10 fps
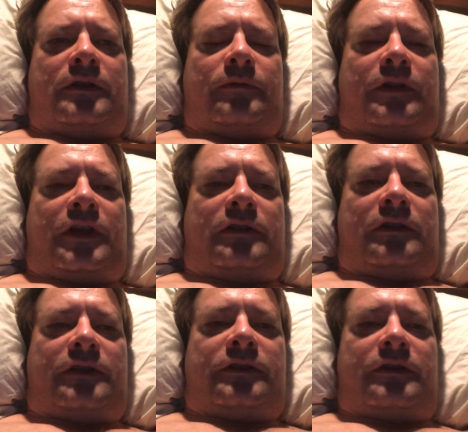when I
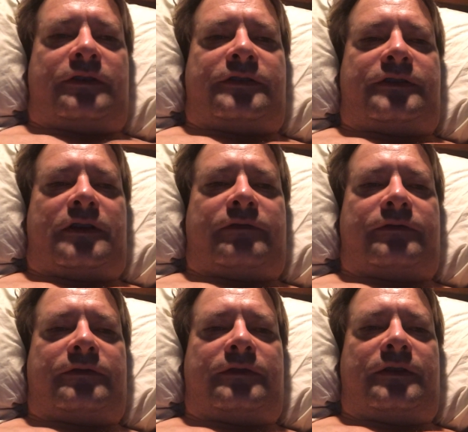collected all this stuff,
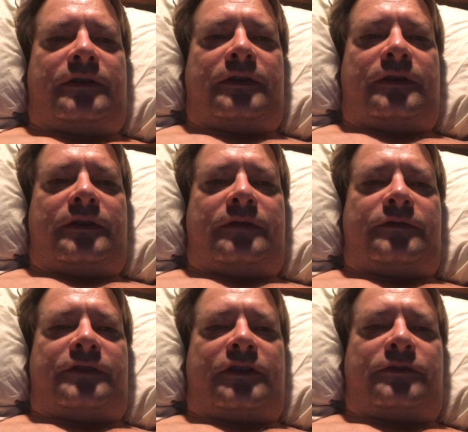it
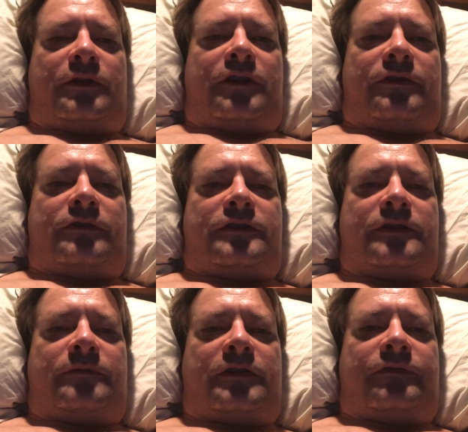was like
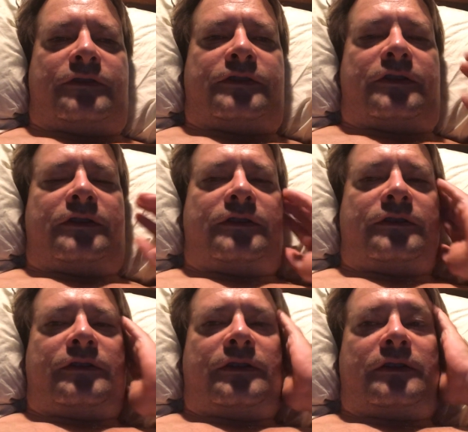2013 when I first started
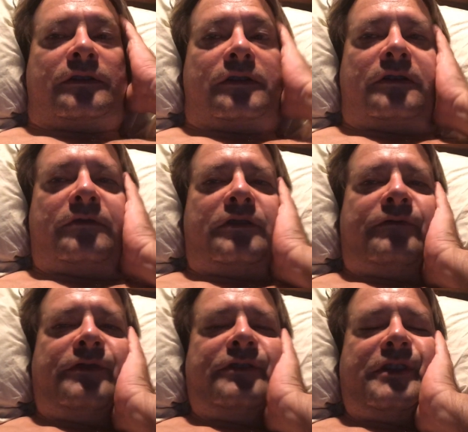doing it, when I
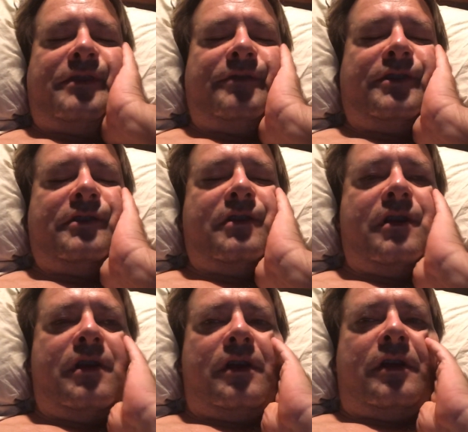first came here.
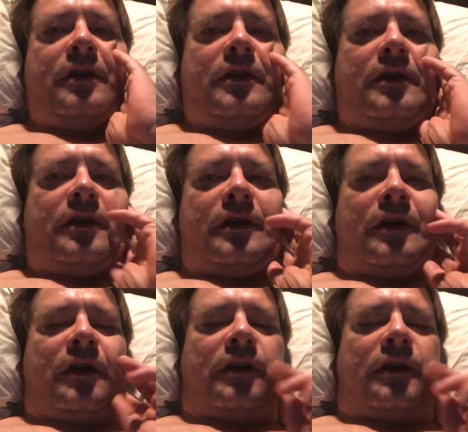I